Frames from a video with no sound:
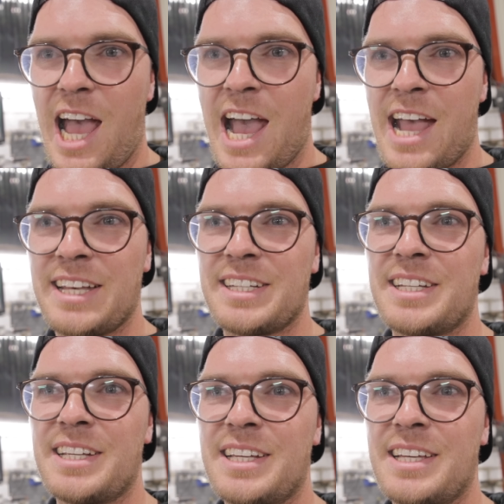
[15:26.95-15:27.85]
And
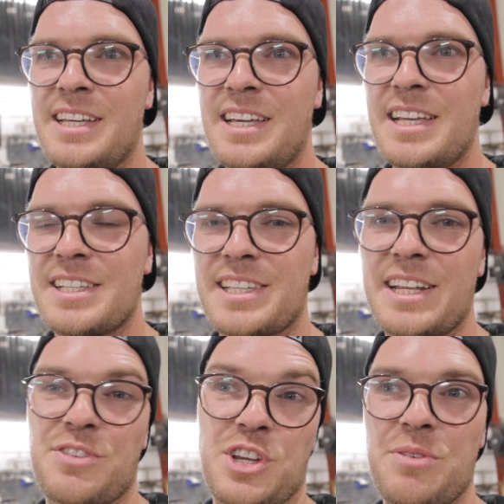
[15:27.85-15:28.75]
instead
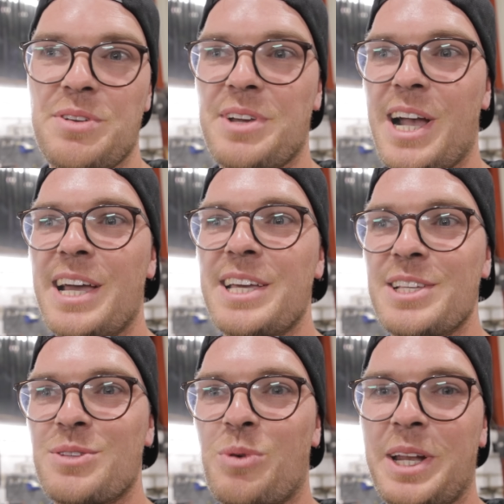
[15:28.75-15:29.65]
of showing you
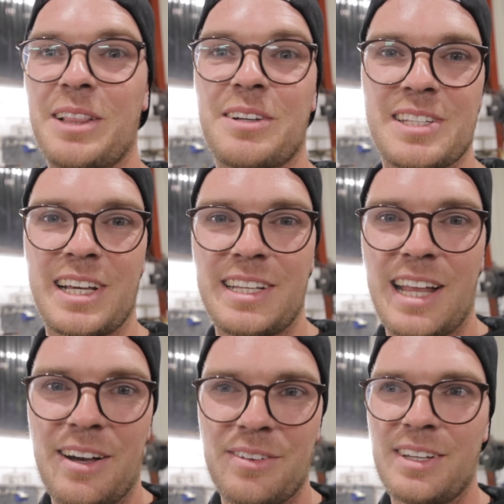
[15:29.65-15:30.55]
guys what it looks like
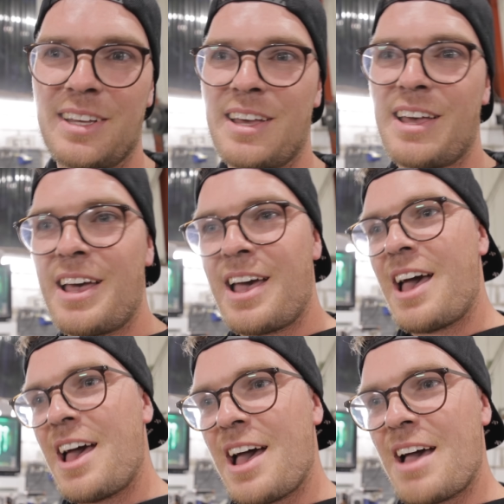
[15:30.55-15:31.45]
now,
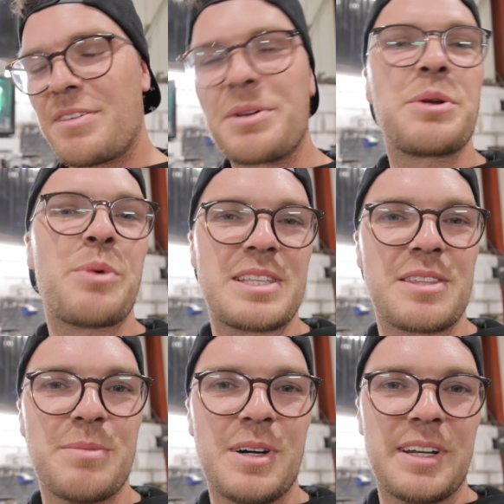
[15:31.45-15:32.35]
I think I'm going to wait till
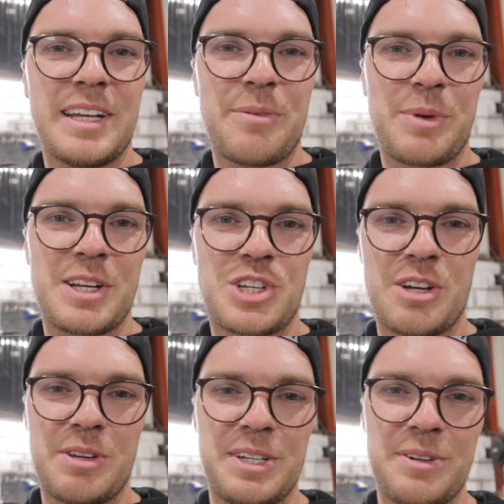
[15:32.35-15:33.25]
the morning and I'm going to
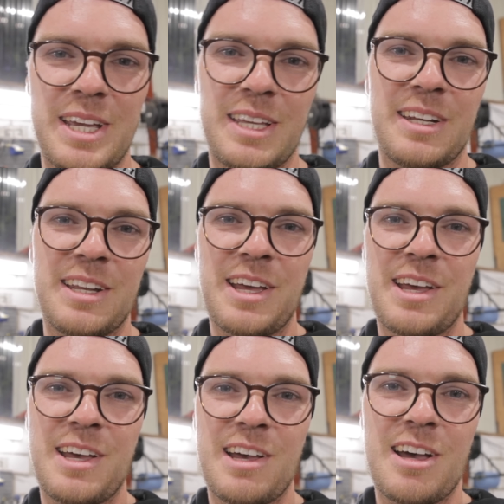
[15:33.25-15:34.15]
show you in
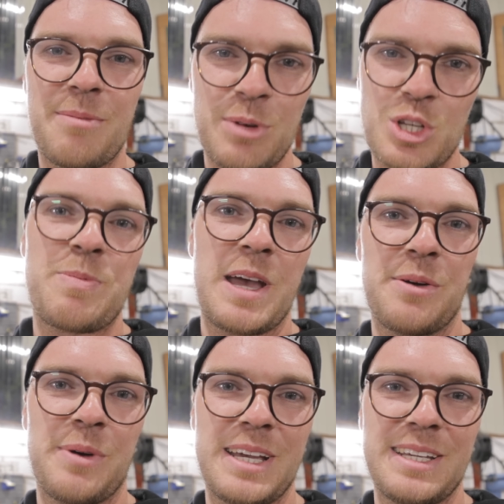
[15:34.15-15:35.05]
a much better
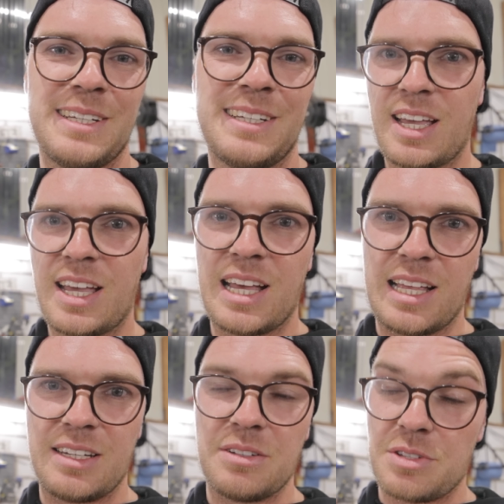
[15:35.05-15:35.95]
way.
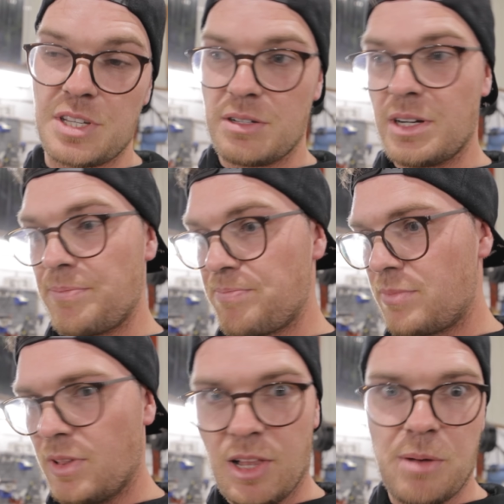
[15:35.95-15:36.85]
And also a
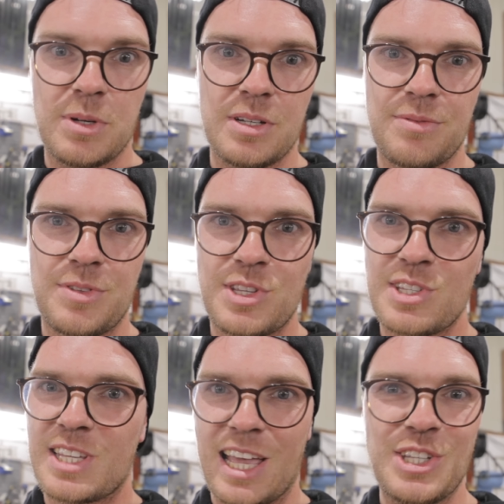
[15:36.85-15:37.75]
lot more
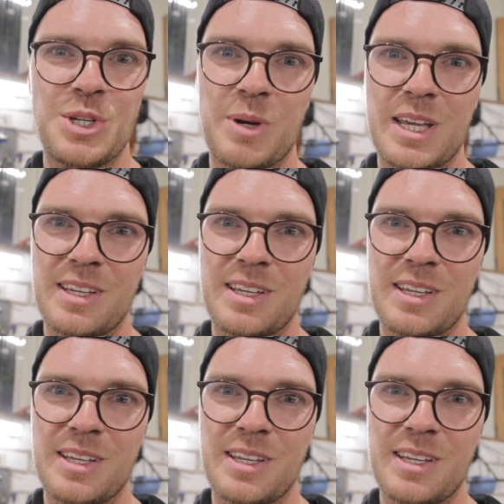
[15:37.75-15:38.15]
sketchy way.